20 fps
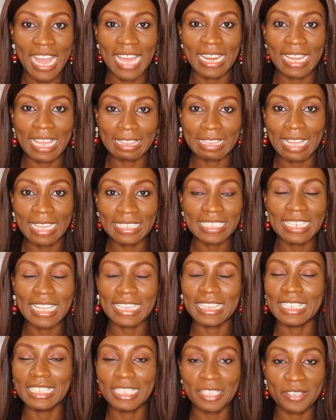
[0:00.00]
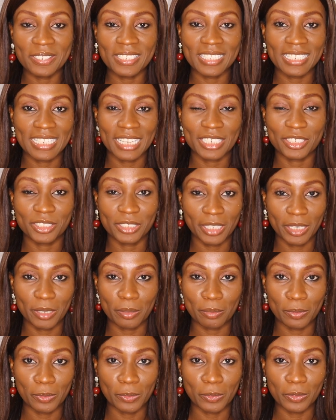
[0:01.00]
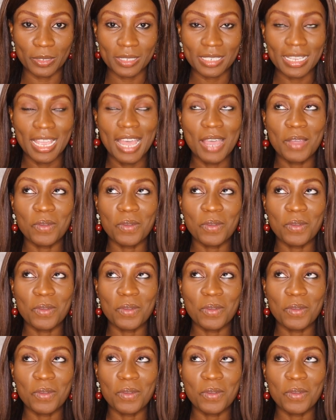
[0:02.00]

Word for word: and I landed at the Lagos National Airport